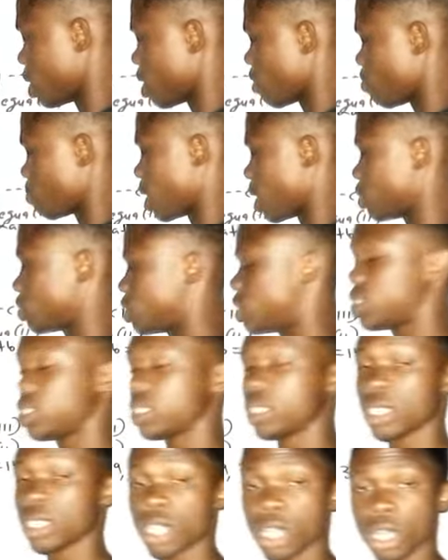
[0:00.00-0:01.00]
side, I have minus
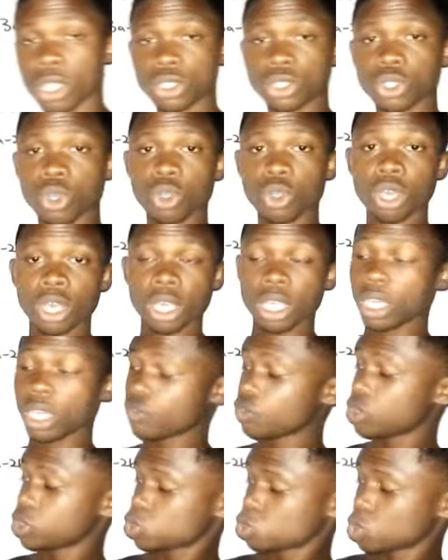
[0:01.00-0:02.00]
3. So
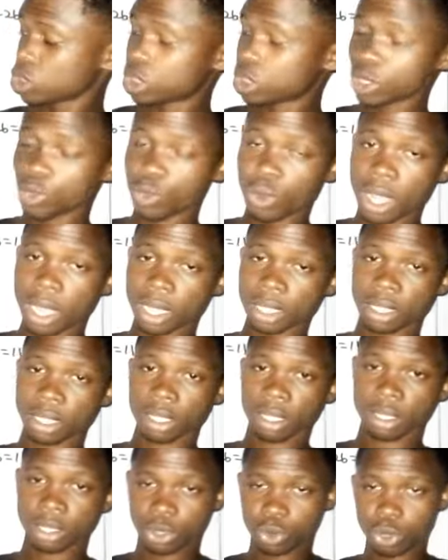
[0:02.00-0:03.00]
if this 21,
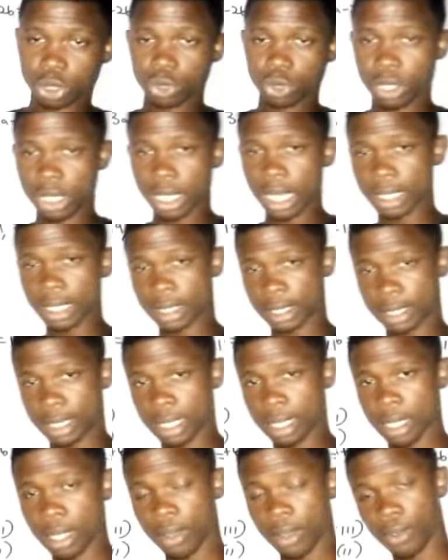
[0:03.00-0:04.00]
this 21 that is
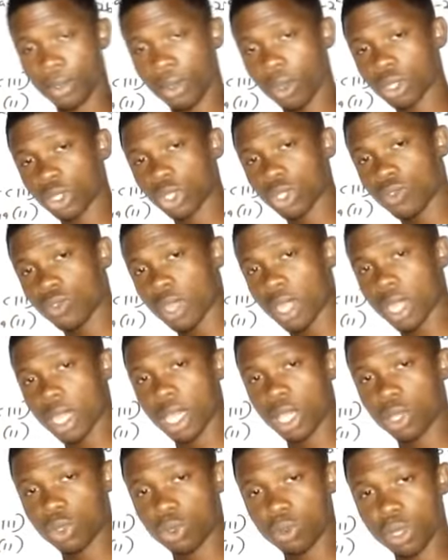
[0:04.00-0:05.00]
here, crossover,
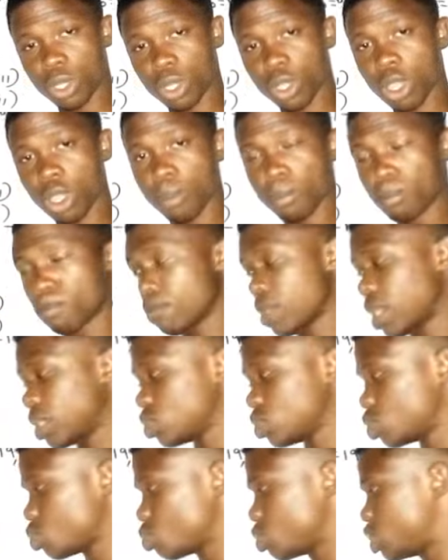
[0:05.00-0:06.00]
it will become
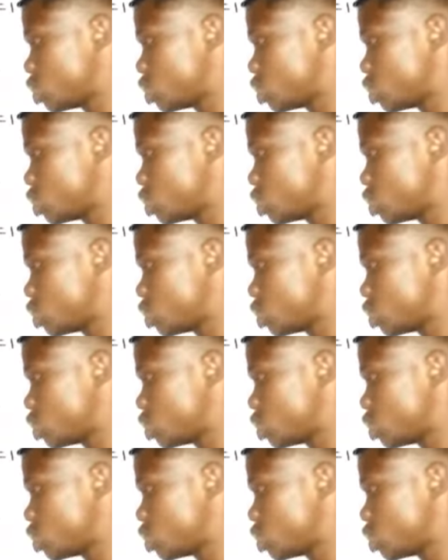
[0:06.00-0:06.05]
minus